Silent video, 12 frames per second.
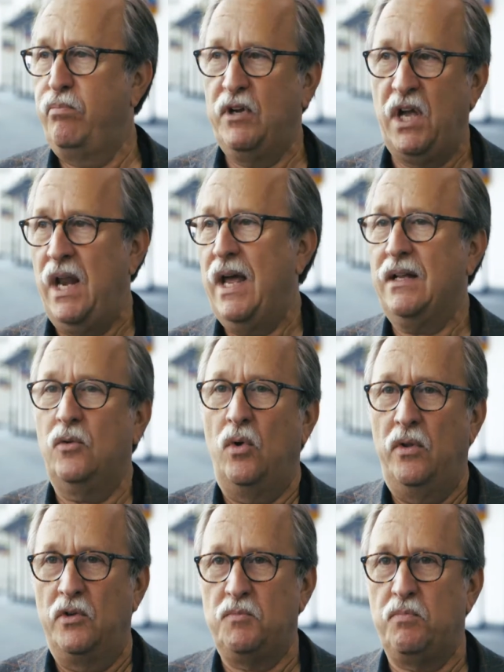connect
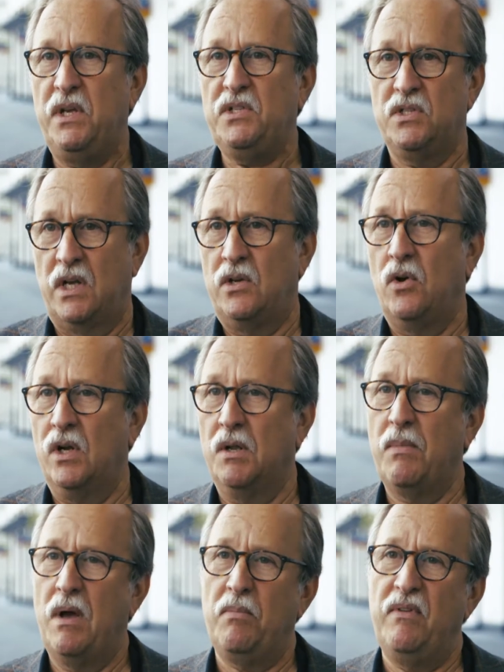all those pieces I talked
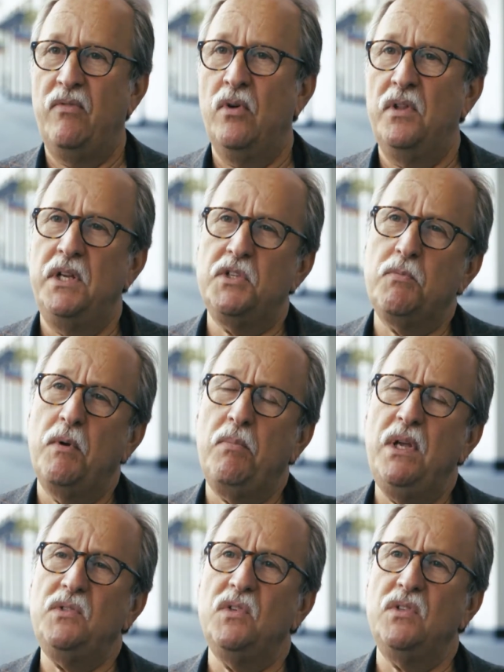about before, the
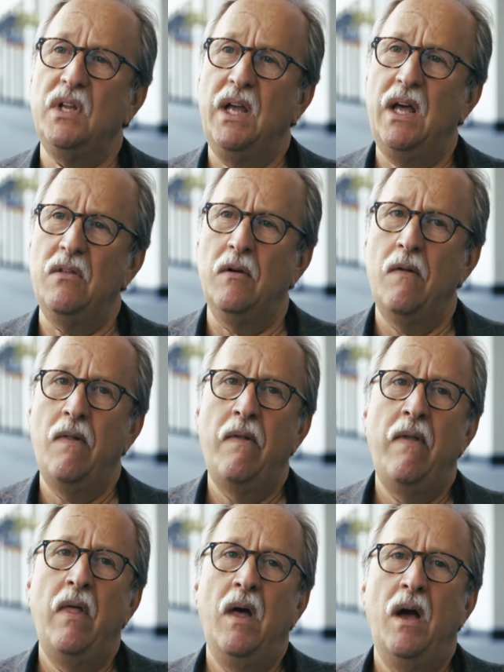disparate pieces together.
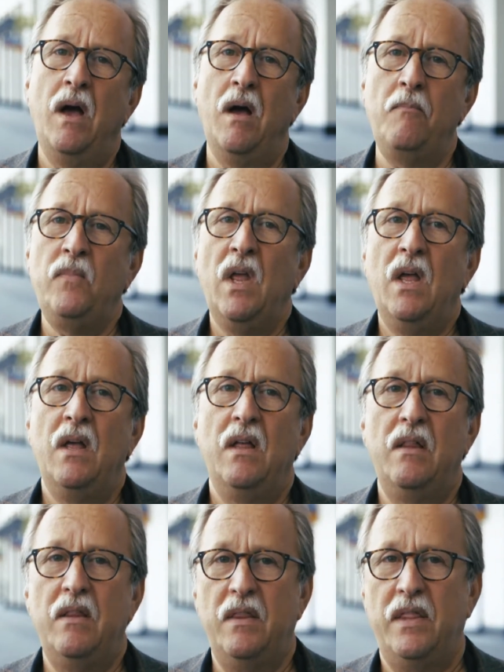
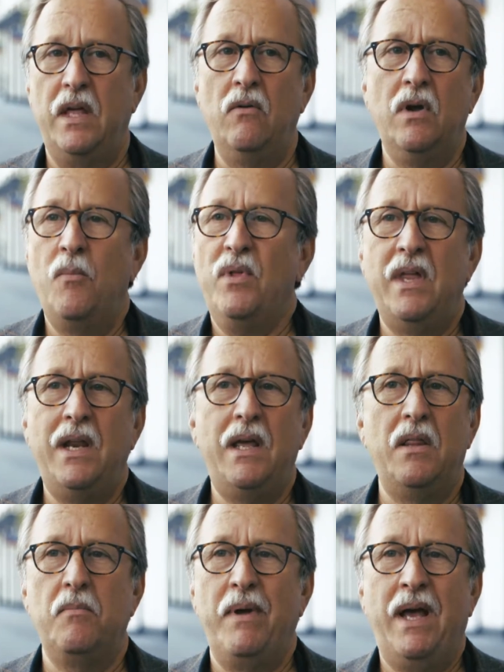They don't come with
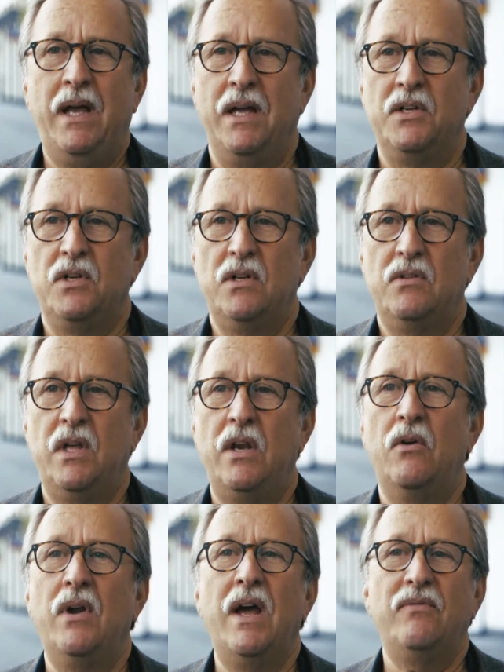any other baggage. They
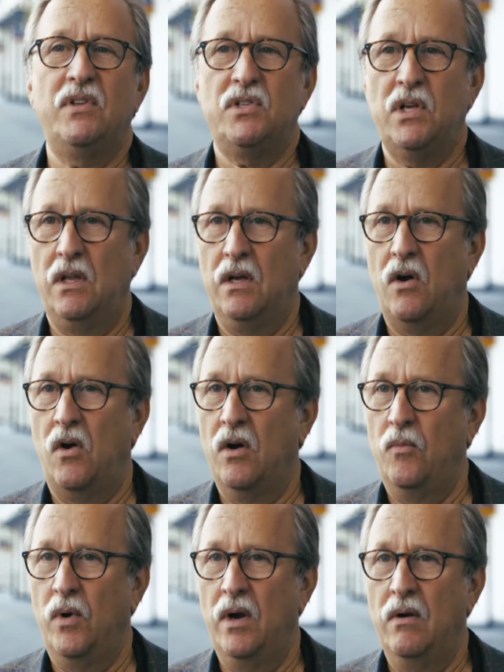don't have to sell
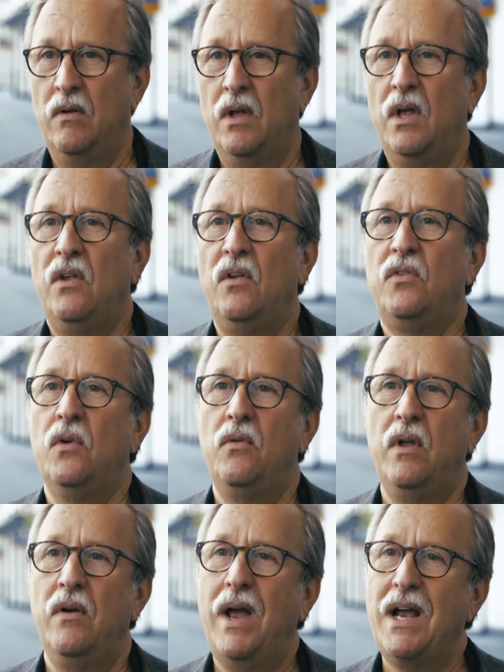hardware,
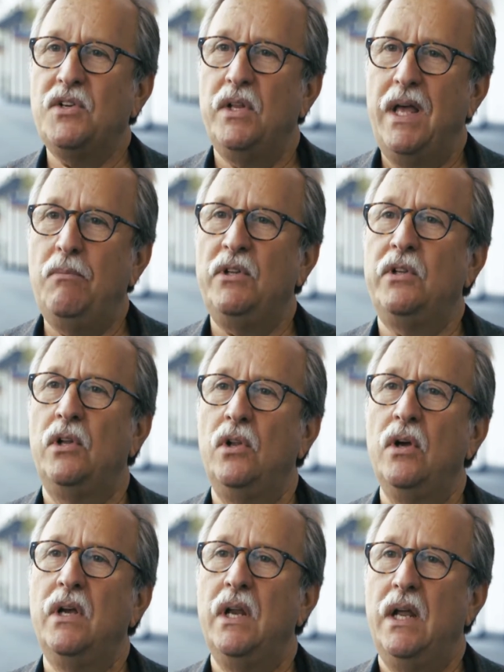so they're actually able to
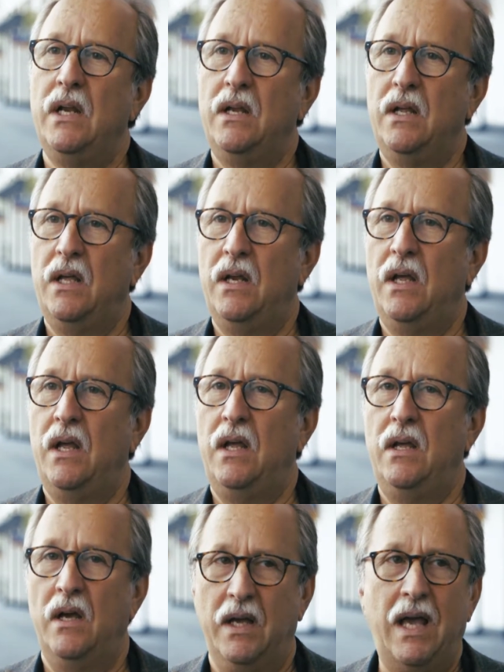look at it in
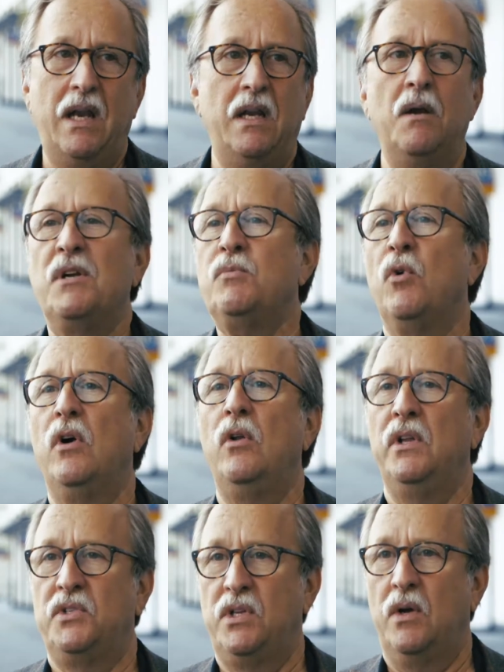a, again, in a much more
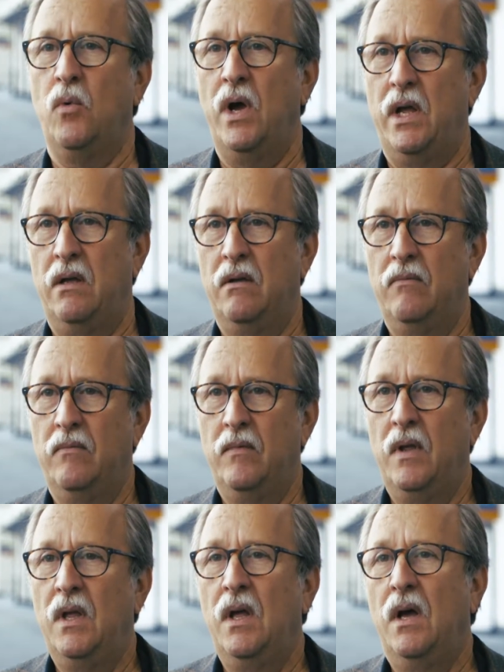holistic way.
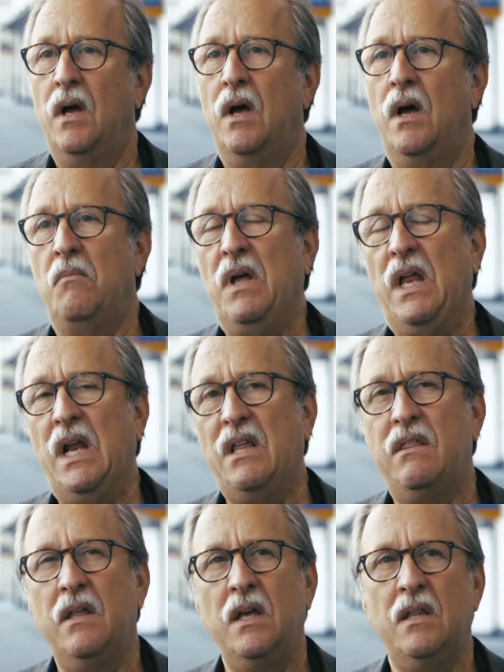And I
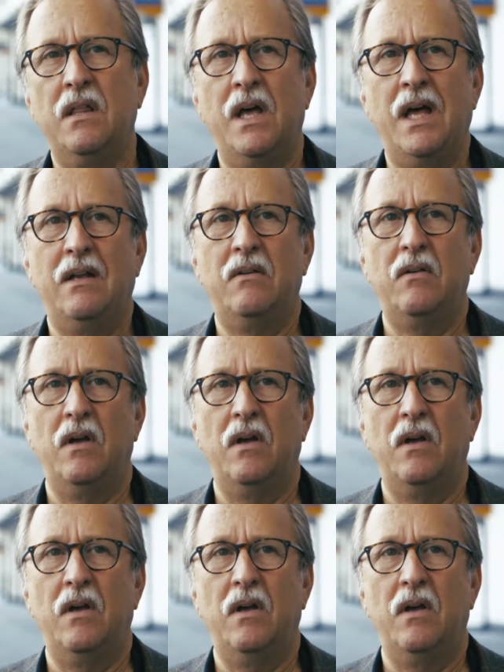think that